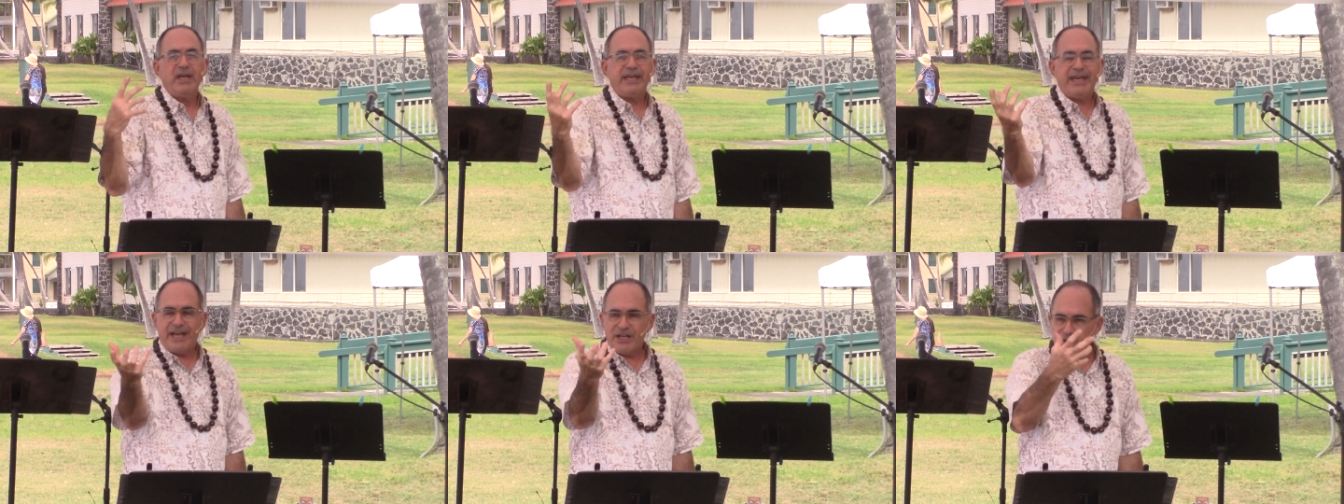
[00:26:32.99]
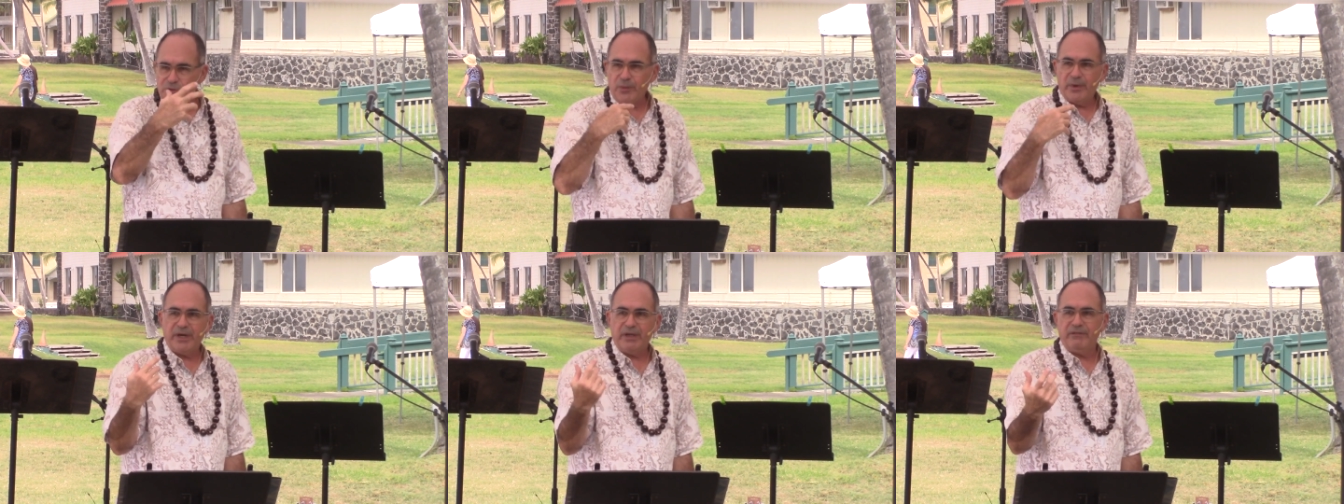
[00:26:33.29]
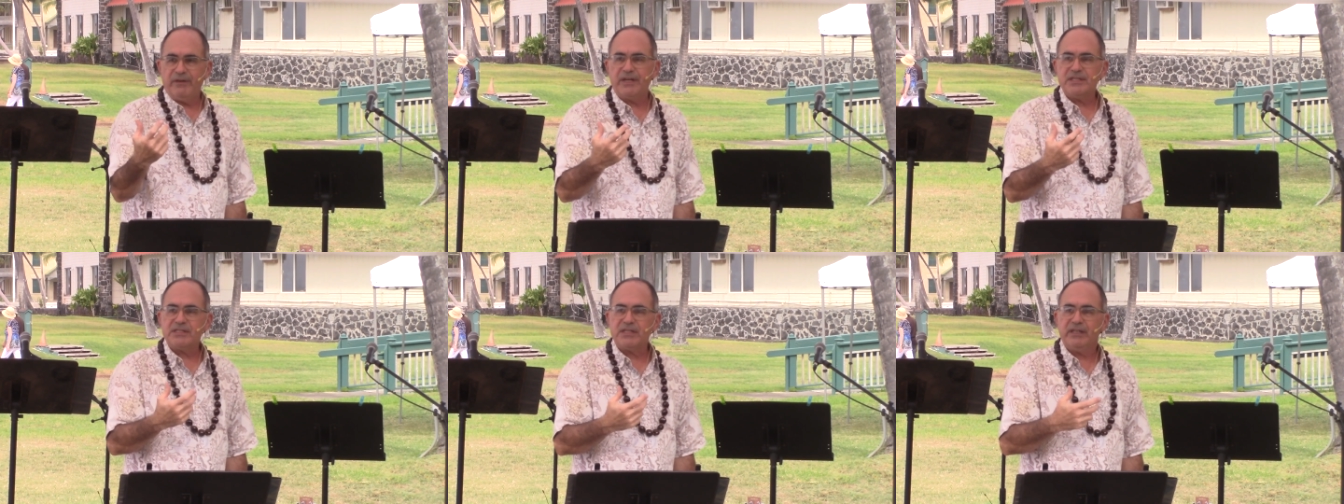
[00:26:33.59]
Catch one
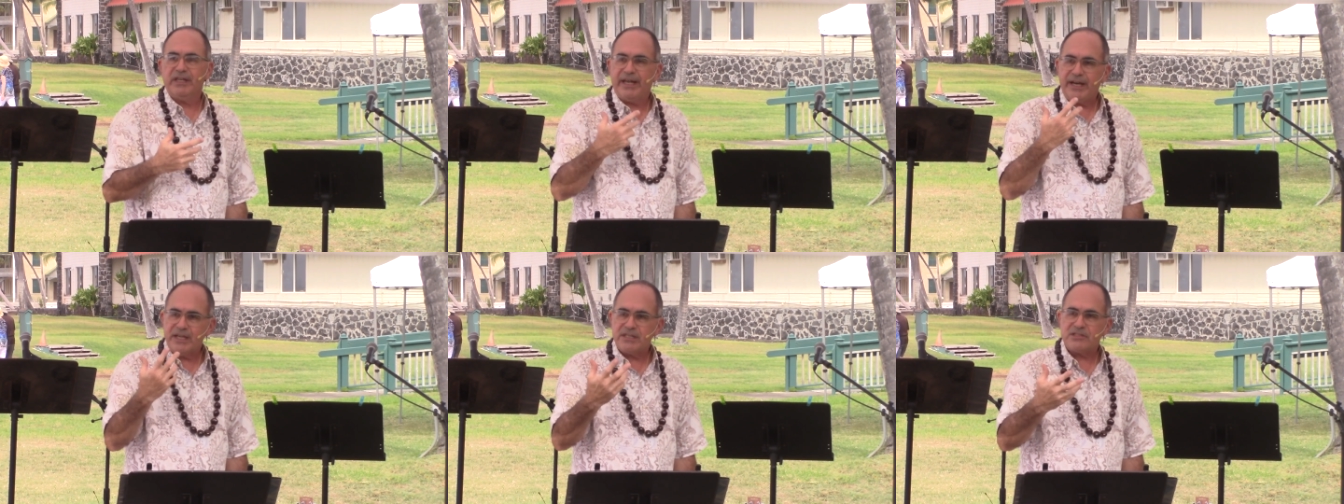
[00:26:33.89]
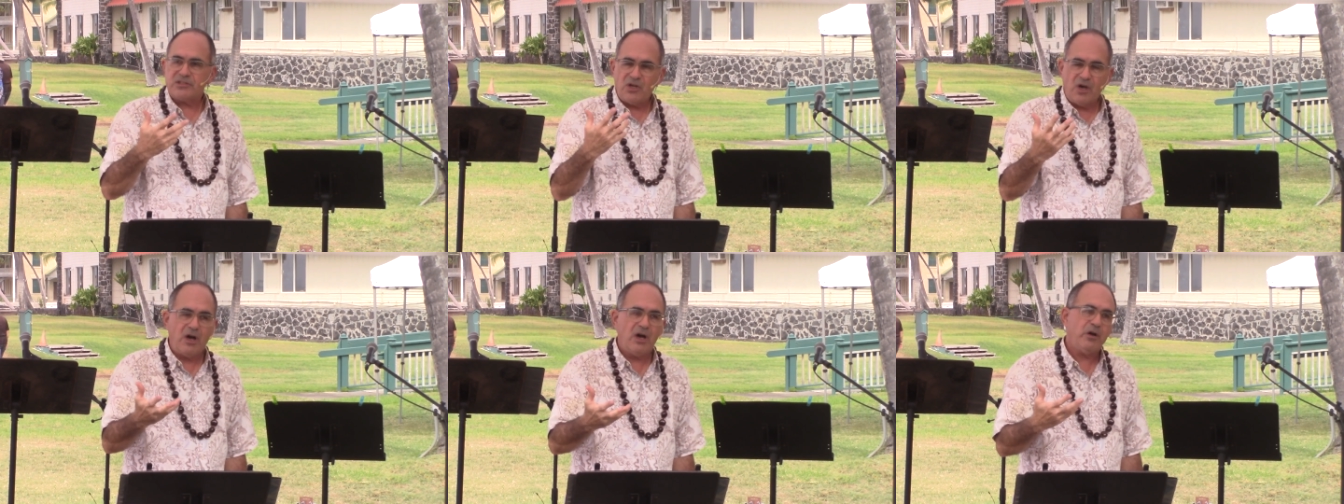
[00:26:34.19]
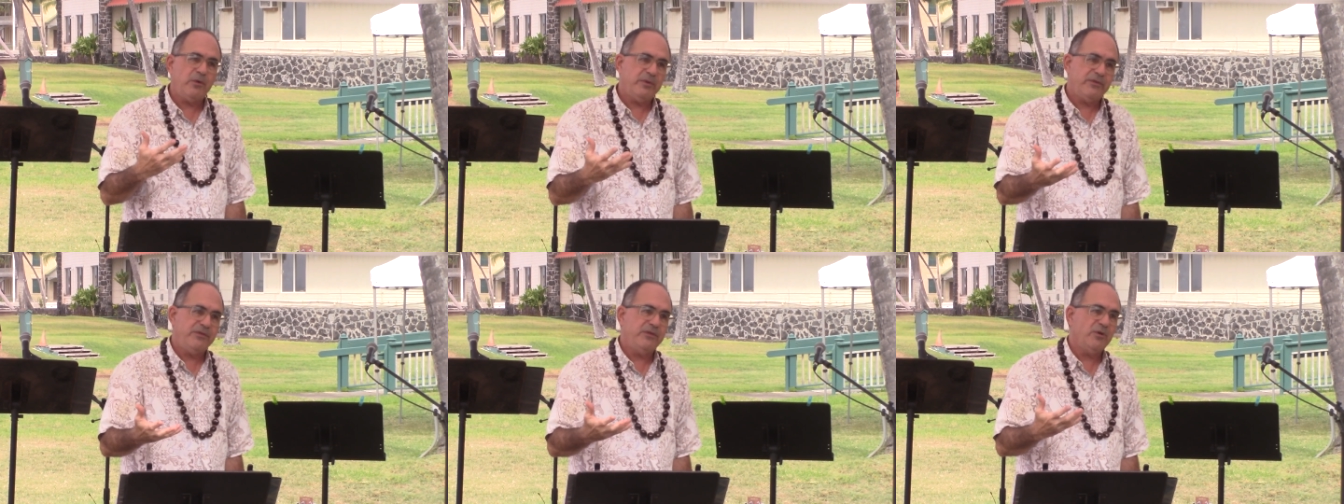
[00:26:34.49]
of us and let us
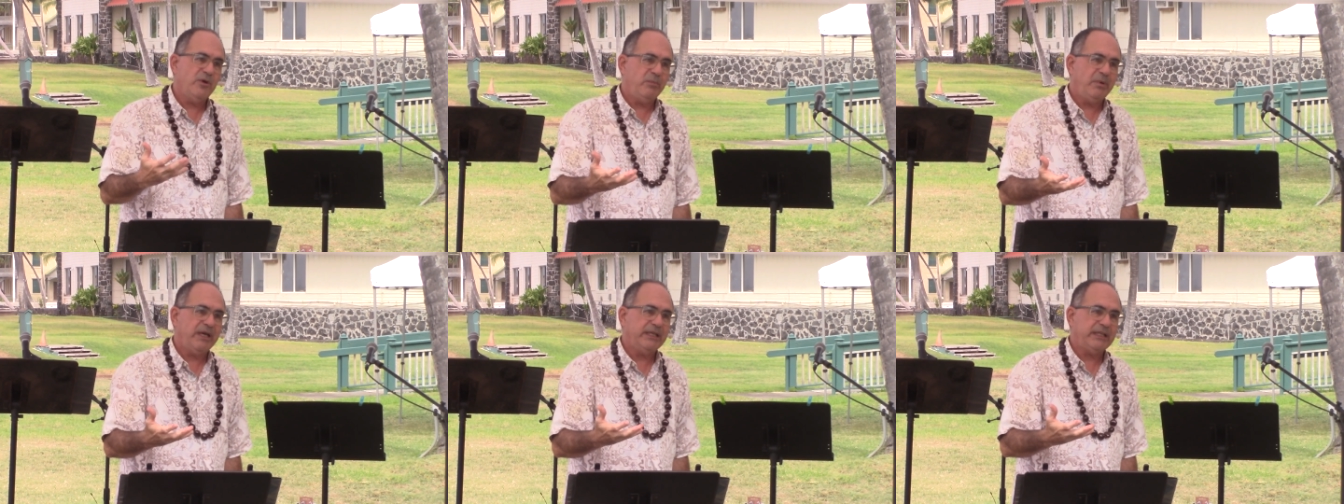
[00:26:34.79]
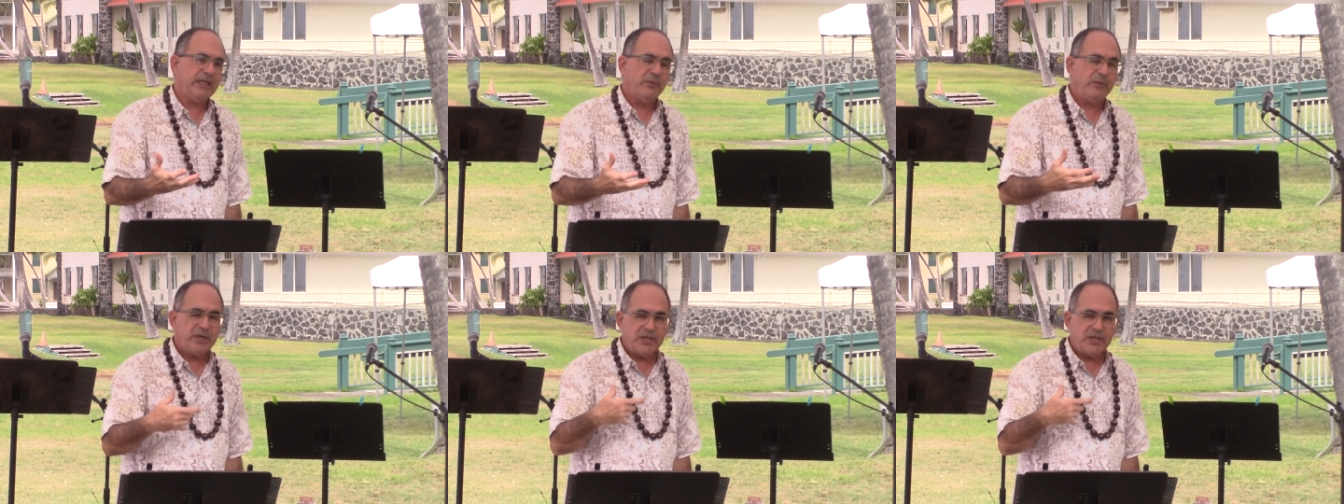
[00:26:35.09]
talk with you about that.